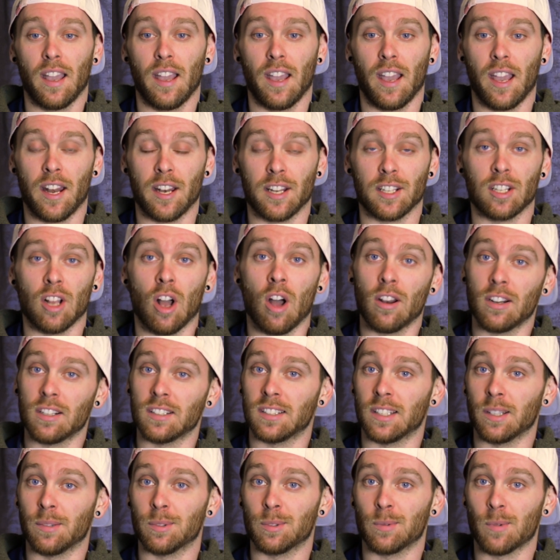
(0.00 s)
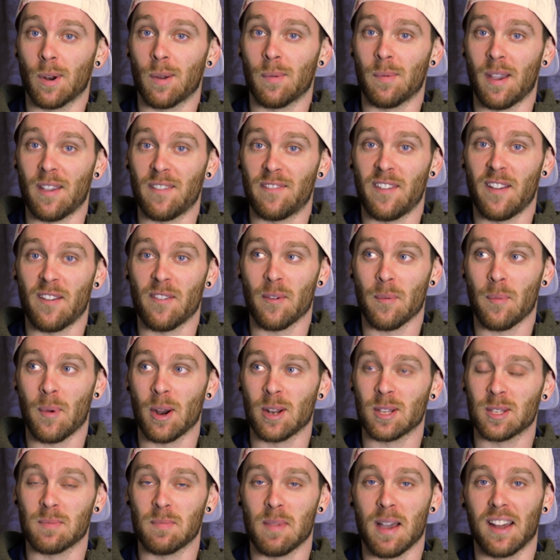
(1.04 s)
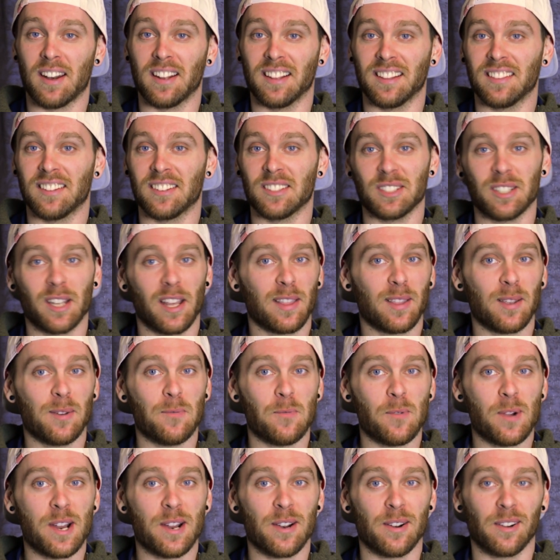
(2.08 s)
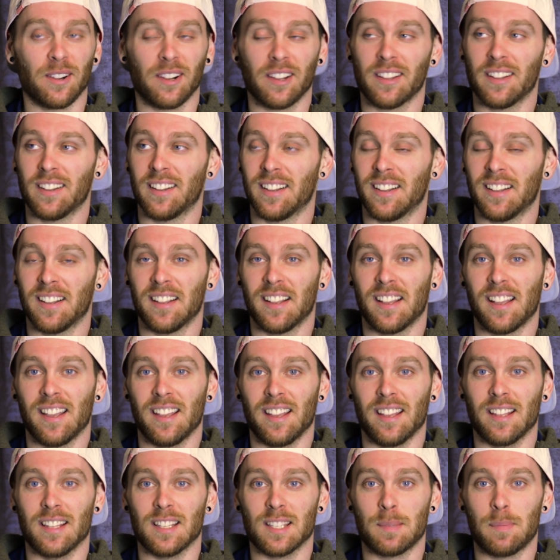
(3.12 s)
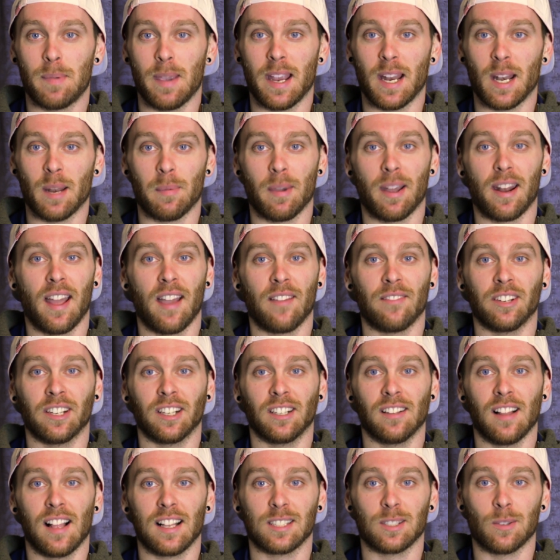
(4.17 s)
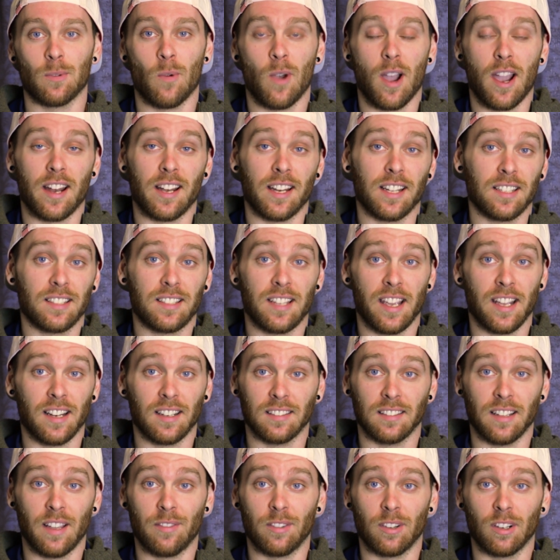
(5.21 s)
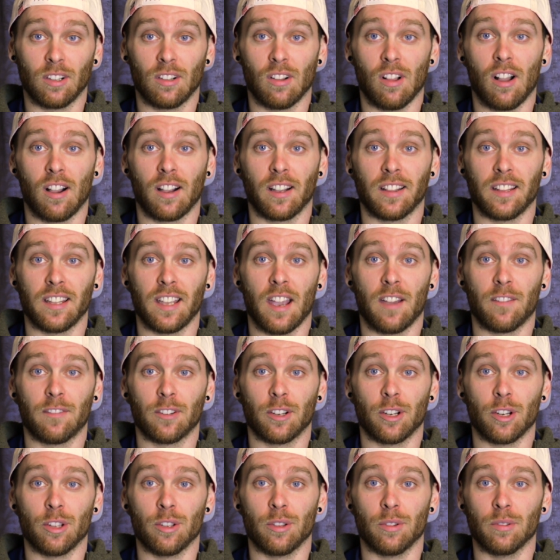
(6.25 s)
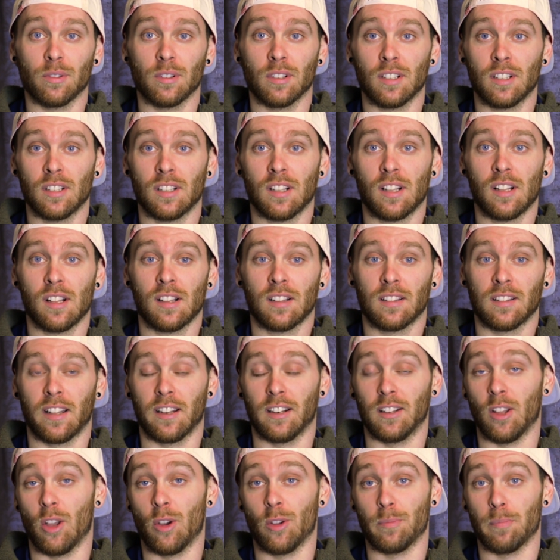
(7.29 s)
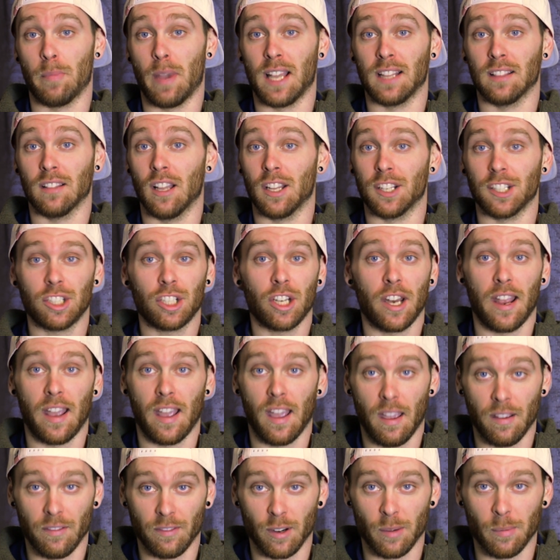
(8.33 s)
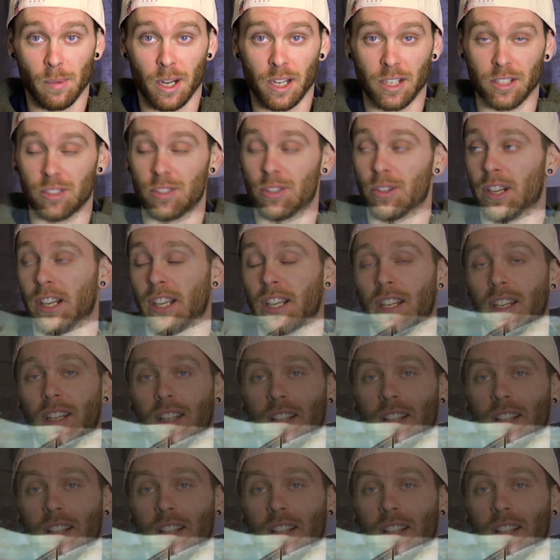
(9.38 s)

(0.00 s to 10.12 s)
And it honestly was one of my favorite parts about it. There's nothing weird in Spain about having a glass of wine at 10, 11 o'clock in the afternoon, let alone by lunch. Everybody's drinking